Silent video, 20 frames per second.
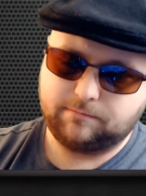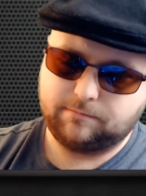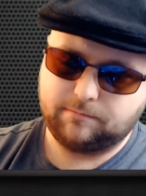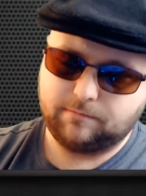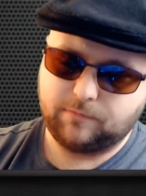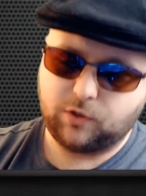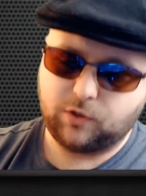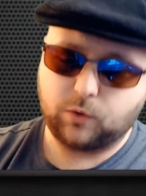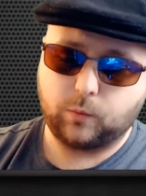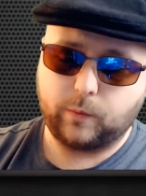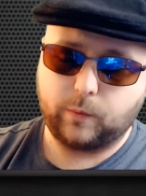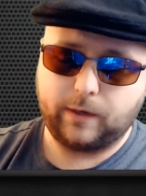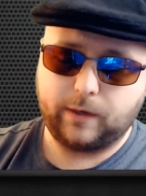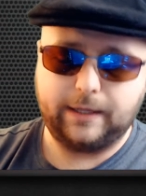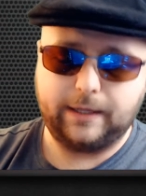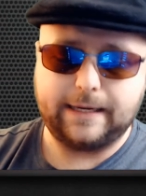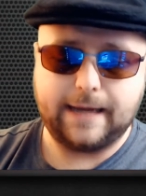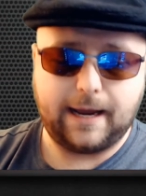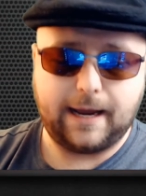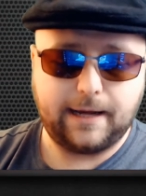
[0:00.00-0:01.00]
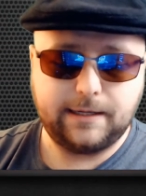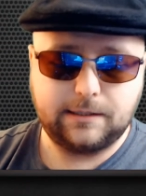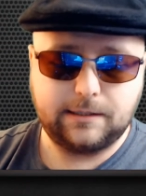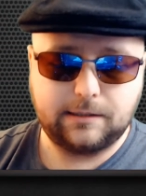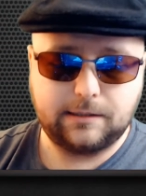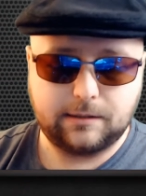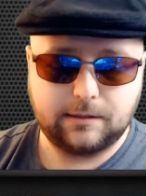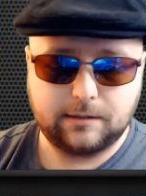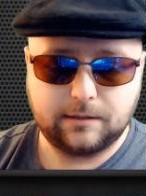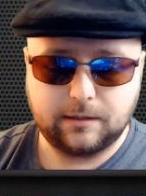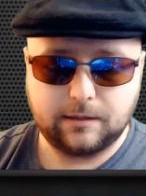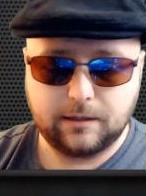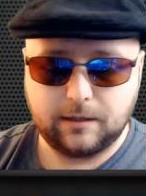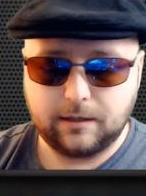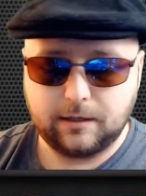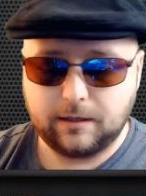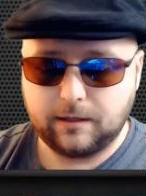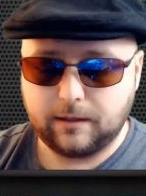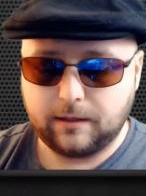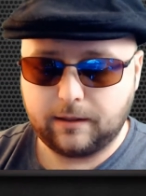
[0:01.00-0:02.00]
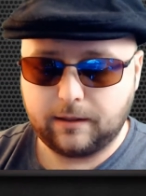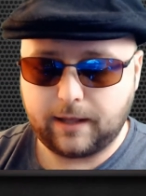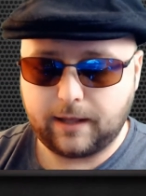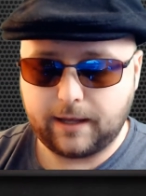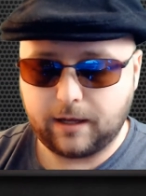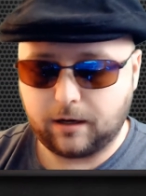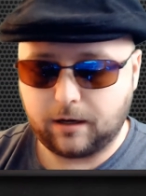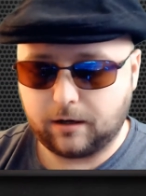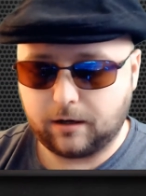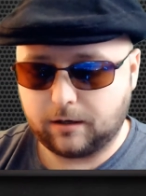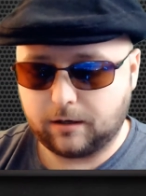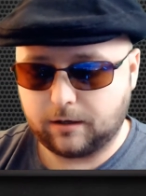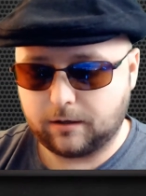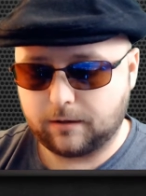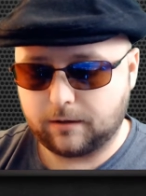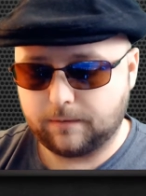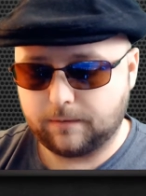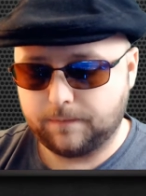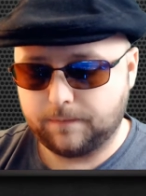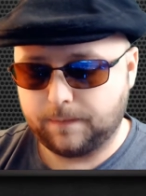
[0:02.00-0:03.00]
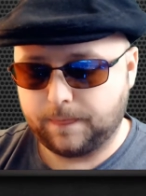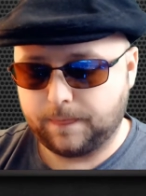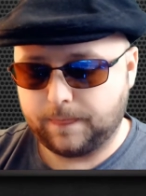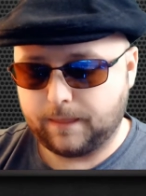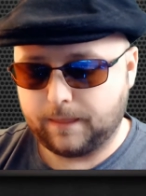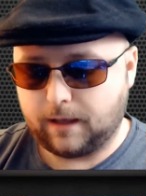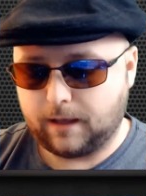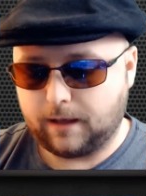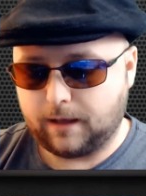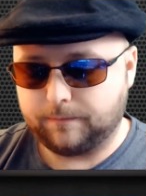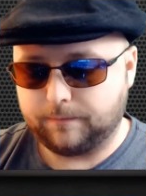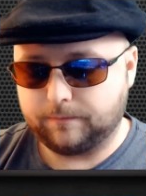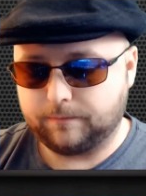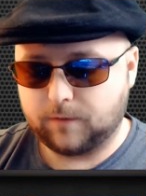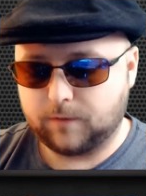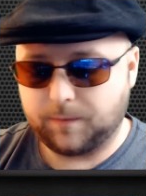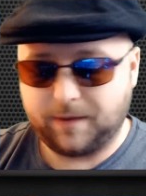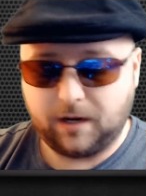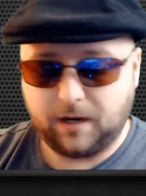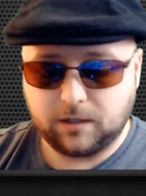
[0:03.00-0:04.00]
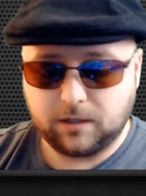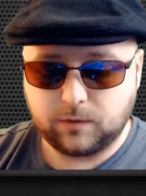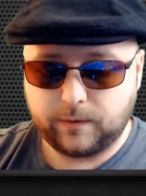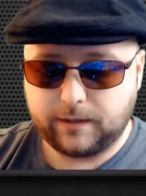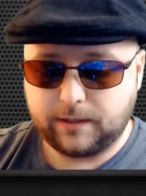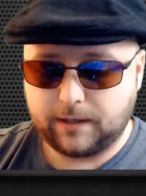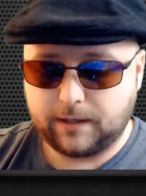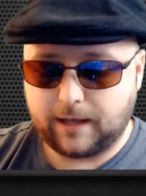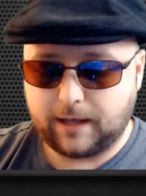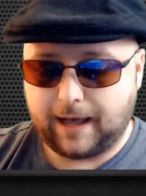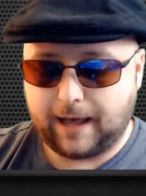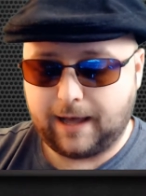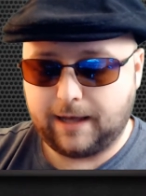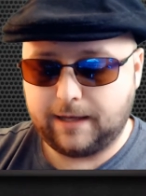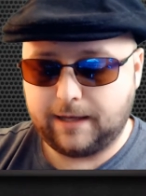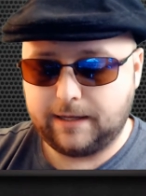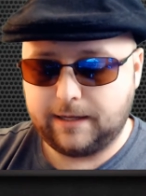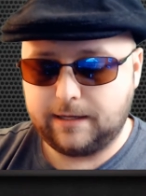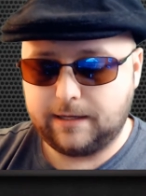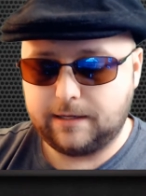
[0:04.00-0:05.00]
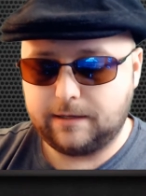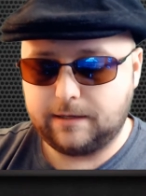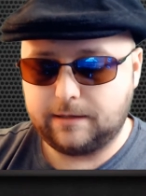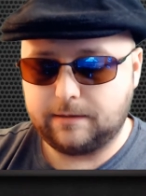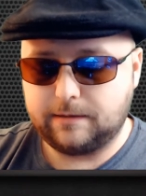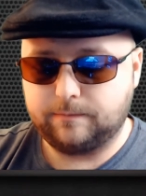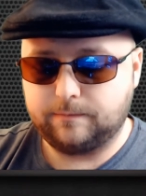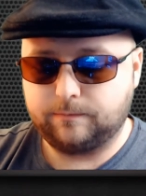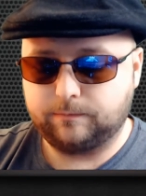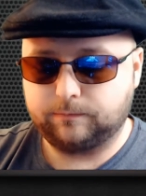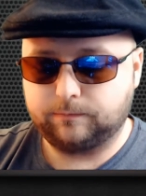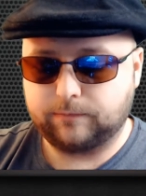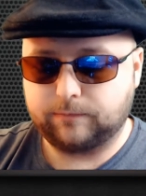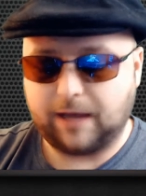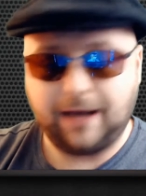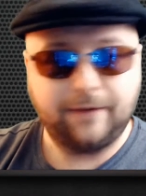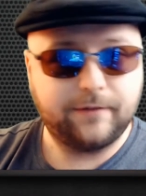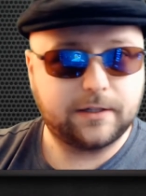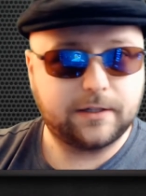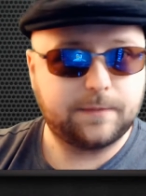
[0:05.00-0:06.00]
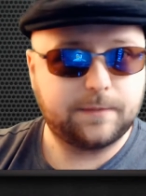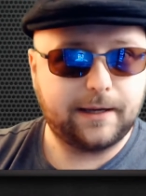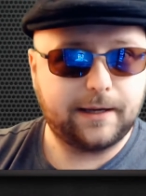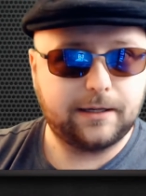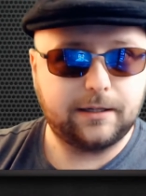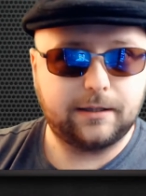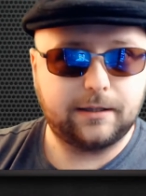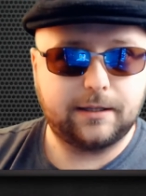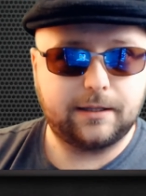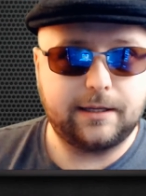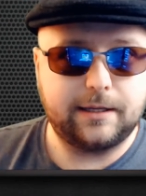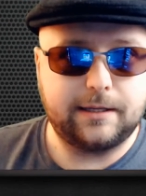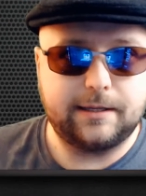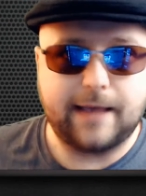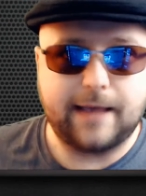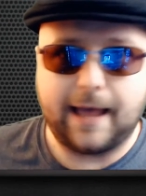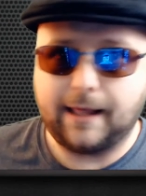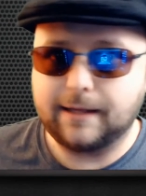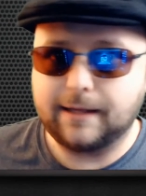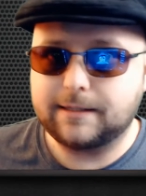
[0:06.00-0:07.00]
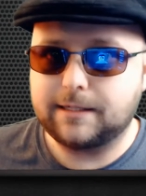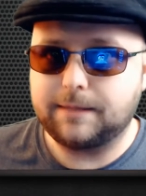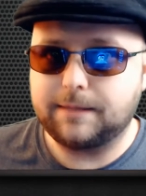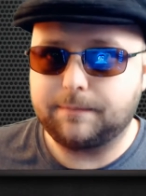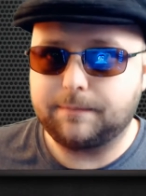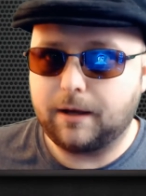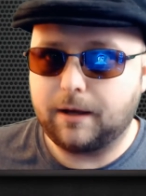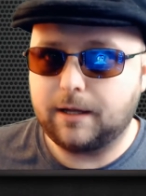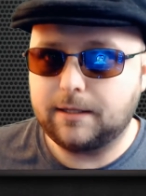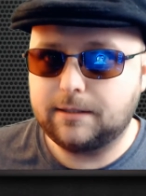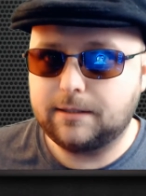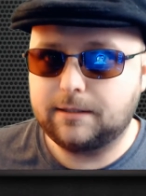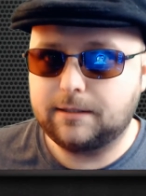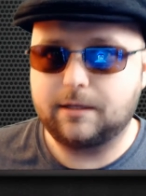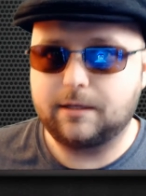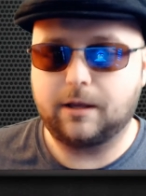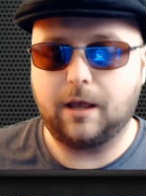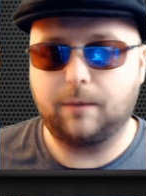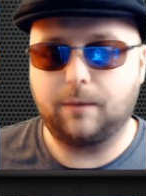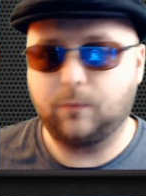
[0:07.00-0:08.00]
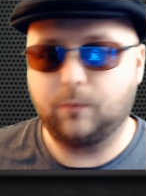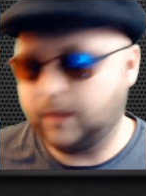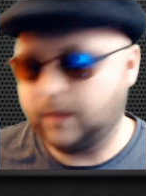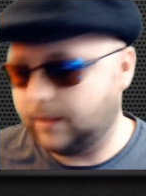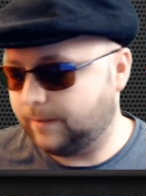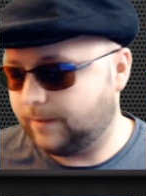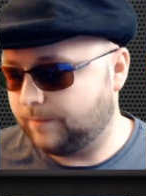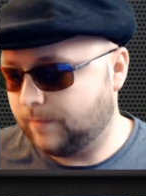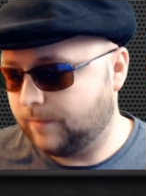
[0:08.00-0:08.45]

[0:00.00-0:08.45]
They're really nice. They are, to be honest with you, I kind of expected the Galaxy Buds to come with it.